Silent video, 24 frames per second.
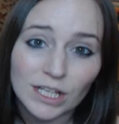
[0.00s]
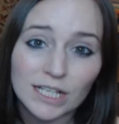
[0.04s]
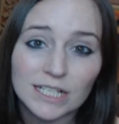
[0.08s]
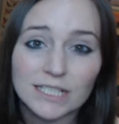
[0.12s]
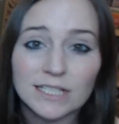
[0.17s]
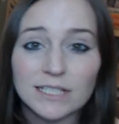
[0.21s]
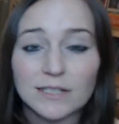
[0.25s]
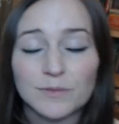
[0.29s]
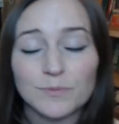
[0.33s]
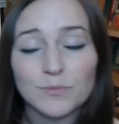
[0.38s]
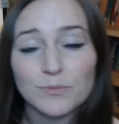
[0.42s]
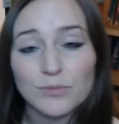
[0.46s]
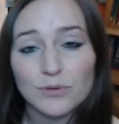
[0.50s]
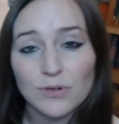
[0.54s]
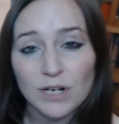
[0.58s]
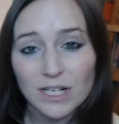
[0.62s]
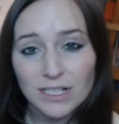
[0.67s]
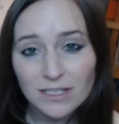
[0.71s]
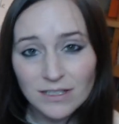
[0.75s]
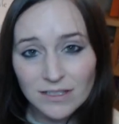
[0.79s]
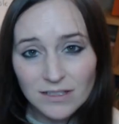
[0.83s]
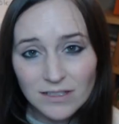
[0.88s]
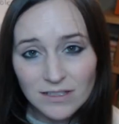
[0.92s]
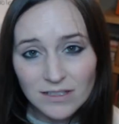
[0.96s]
that's the
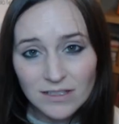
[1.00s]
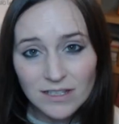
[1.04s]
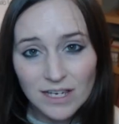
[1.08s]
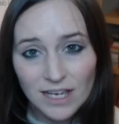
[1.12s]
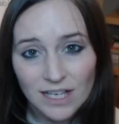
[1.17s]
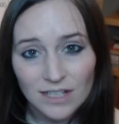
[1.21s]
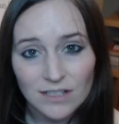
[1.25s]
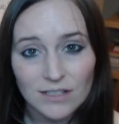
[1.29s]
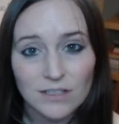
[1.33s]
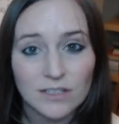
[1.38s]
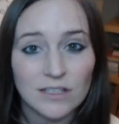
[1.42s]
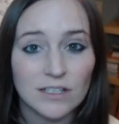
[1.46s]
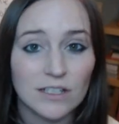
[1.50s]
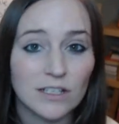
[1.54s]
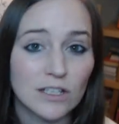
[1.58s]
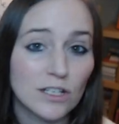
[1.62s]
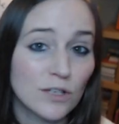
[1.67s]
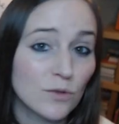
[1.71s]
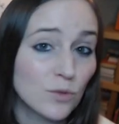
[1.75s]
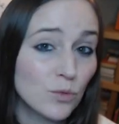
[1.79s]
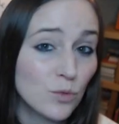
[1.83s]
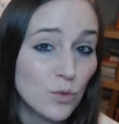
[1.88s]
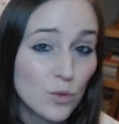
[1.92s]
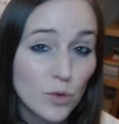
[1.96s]
present tense in
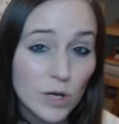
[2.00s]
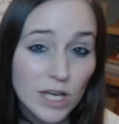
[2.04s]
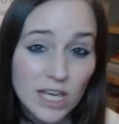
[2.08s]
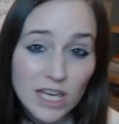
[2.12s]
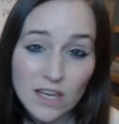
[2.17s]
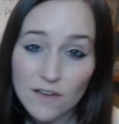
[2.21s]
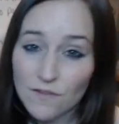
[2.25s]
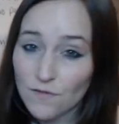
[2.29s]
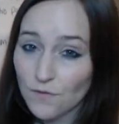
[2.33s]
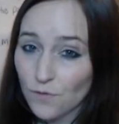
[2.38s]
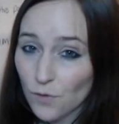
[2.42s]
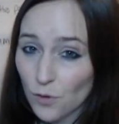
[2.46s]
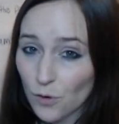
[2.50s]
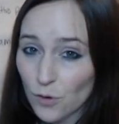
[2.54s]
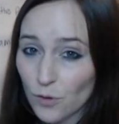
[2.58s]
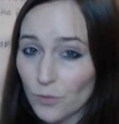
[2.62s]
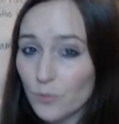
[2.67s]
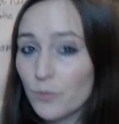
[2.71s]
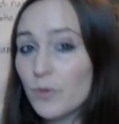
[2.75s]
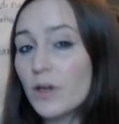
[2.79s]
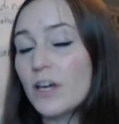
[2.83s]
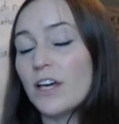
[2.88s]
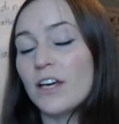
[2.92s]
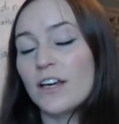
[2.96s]
the we
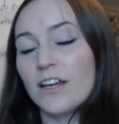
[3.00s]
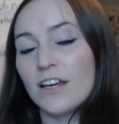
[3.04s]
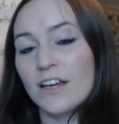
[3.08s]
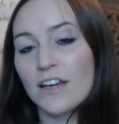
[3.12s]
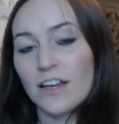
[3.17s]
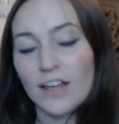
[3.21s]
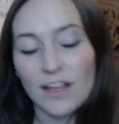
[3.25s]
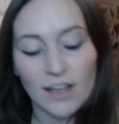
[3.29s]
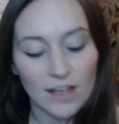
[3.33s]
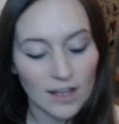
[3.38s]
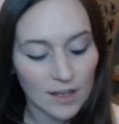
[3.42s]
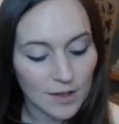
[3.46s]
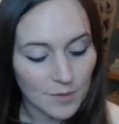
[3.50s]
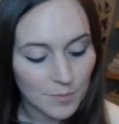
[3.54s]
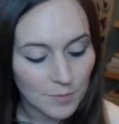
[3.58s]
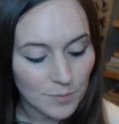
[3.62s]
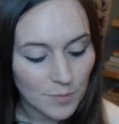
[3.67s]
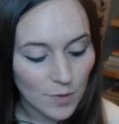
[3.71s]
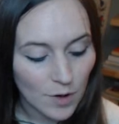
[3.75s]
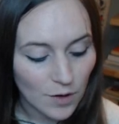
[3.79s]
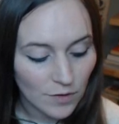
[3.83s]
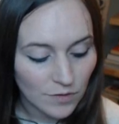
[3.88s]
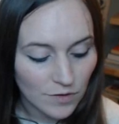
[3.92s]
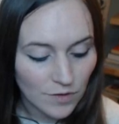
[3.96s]
form
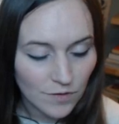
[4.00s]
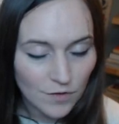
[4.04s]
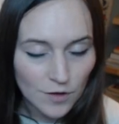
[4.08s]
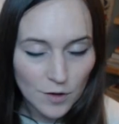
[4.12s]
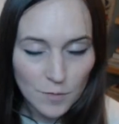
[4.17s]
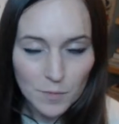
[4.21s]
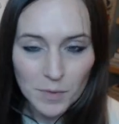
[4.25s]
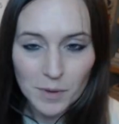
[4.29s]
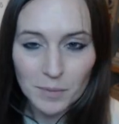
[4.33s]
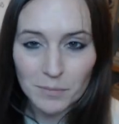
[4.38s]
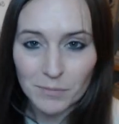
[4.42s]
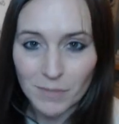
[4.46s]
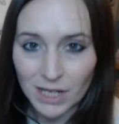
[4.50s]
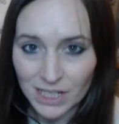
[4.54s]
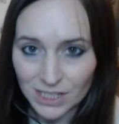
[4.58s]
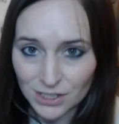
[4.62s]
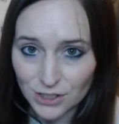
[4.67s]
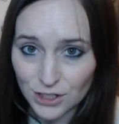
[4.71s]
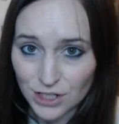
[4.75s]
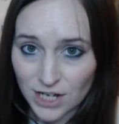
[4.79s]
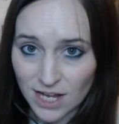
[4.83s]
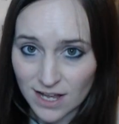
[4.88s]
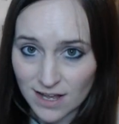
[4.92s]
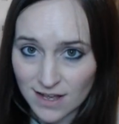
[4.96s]
of the verb
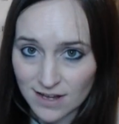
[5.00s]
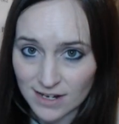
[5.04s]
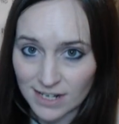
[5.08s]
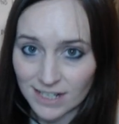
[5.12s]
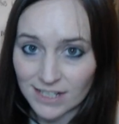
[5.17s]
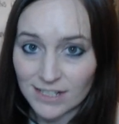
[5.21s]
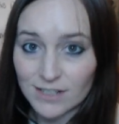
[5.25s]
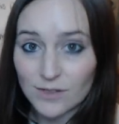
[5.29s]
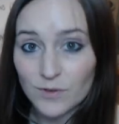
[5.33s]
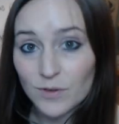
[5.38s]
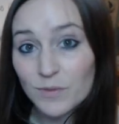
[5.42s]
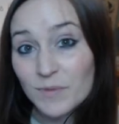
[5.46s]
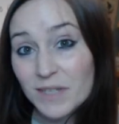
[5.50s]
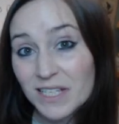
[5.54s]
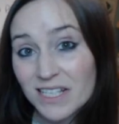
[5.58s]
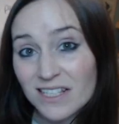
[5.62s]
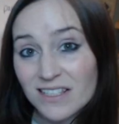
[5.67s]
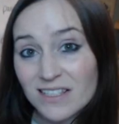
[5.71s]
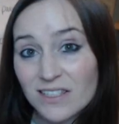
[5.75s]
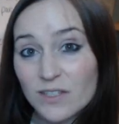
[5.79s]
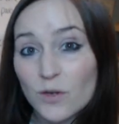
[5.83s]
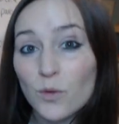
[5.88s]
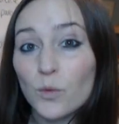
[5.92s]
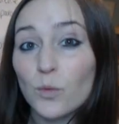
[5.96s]
mangiare, so it
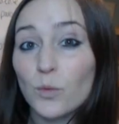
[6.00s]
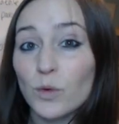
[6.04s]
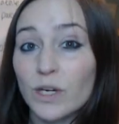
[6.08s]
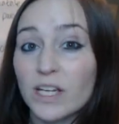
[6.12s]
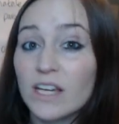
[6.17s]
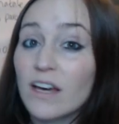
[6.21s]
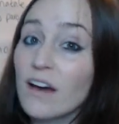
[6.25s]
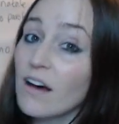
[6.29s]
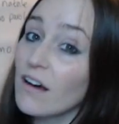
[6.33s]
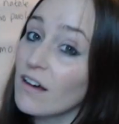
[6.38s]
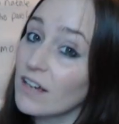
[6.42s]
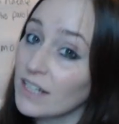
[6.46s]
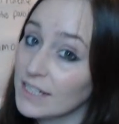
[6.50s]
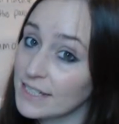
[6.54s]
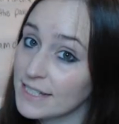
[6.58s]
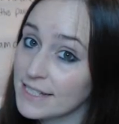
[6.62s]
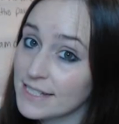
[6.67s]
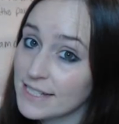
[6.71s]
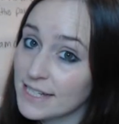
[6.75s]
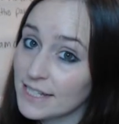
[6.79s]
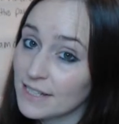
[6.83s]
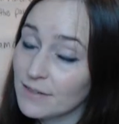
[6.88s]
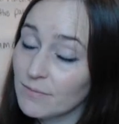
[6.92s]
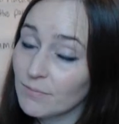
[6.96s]
means we are
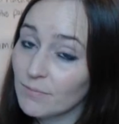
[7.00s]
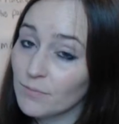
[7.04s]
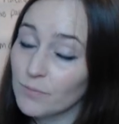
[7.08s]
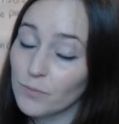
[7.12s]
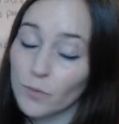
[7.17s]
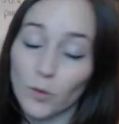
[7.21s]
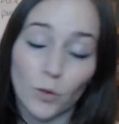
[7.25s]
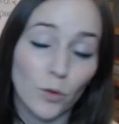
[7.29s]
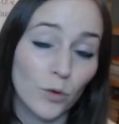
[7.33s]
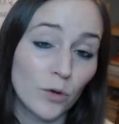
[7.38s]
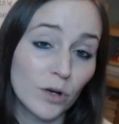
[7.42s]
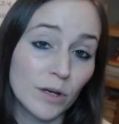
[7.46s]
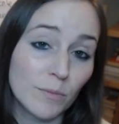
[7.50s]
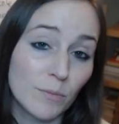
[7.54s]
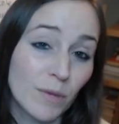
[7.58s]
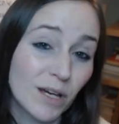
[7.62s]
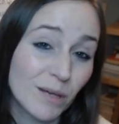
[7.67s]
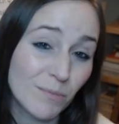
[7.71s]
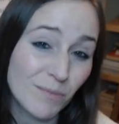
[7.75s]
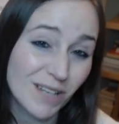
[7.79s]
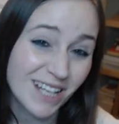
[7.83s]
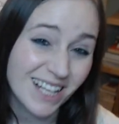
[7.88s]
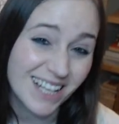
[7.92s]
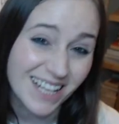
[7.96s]
eating, or it
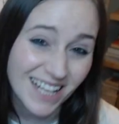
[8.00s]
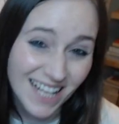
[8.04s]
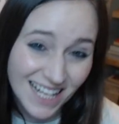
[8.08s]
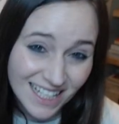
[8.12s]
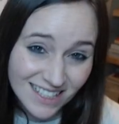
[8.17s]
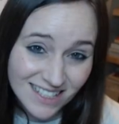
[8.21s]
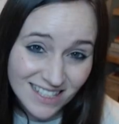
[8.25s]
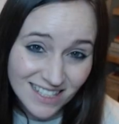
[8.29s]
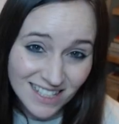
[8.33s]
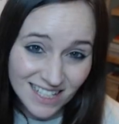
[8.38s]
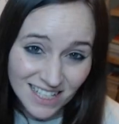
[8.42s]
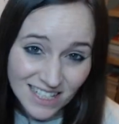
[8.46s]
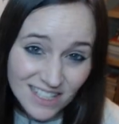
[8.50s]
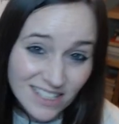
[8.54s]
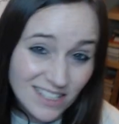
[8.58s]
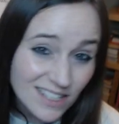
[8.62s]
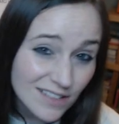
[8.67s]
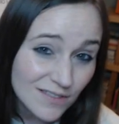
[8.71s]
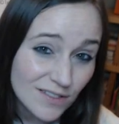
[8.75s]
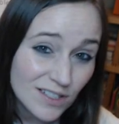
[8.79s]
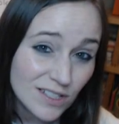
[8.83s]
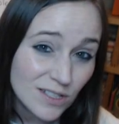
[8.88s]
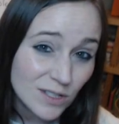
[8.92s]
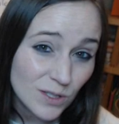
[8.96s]
might mean let's eat
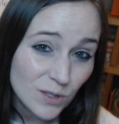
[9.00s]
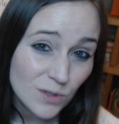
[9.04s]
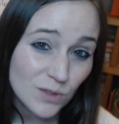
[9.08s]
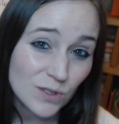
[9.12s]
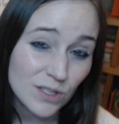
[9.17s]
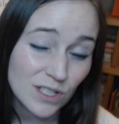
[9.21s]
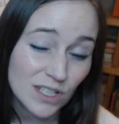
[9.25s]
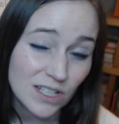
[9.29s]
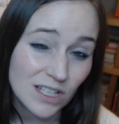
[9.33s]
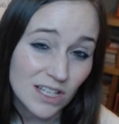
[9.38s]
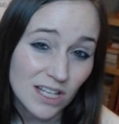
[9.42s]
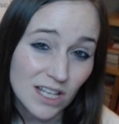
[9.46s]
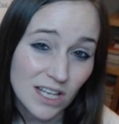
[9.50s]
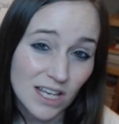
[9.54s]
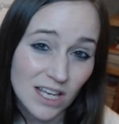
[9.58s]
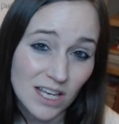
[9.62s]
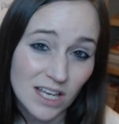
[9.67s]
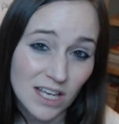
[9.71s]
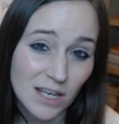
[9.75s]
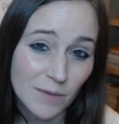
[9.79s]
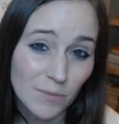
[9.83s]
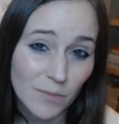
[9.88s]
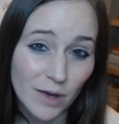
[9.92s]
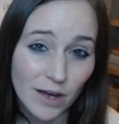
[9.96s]
if it's used in
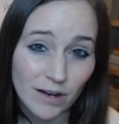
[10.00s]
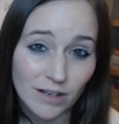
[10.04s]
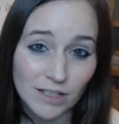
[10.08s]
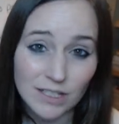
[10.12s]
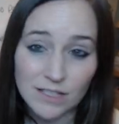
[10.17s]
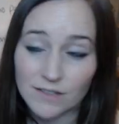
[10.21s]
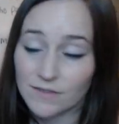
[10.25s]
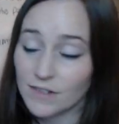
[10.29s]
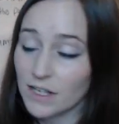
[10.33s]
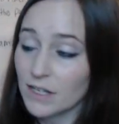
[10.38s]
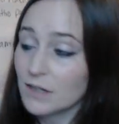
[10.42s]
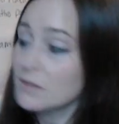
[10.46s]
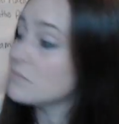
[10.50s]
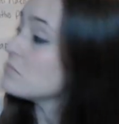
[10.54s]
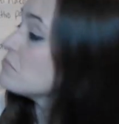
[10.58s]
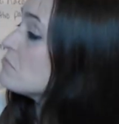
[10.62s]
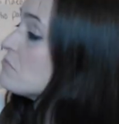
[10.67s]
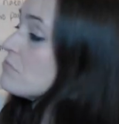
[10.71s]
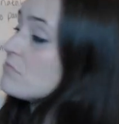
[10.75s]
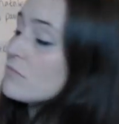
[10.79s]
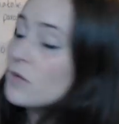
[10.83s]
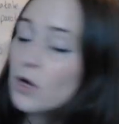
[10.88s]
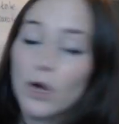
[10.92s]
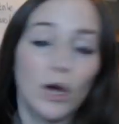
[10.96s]
the imperative, like
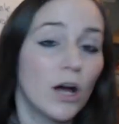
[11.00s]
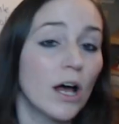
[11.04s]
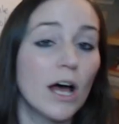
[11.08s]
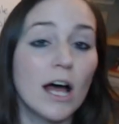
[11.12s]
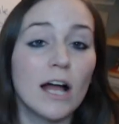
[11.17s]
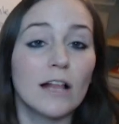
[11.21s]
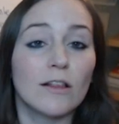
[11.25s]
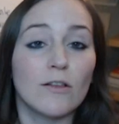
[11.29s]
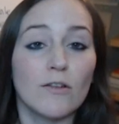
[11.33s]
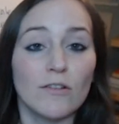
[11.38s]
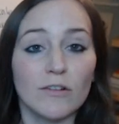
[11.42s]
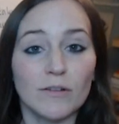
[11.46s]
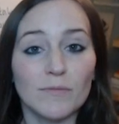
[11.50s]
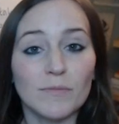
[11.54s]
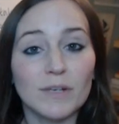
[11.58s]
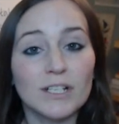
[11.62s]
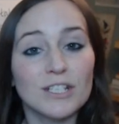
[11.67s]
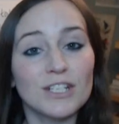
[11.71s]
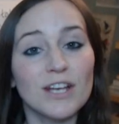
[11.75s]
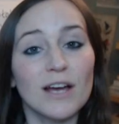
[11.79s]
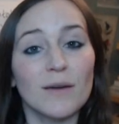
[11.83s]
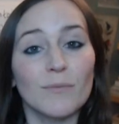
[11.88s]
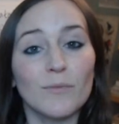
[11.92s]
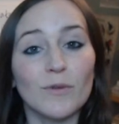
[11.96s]
allora
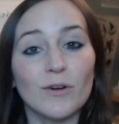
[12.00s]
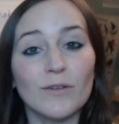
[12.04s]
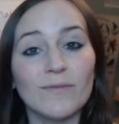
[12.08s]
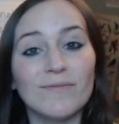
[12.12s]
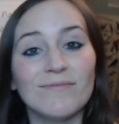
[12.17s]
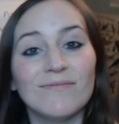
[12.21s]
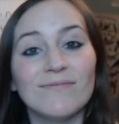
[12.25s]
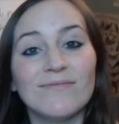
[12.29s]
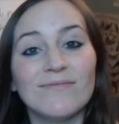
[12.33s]
mangiamo.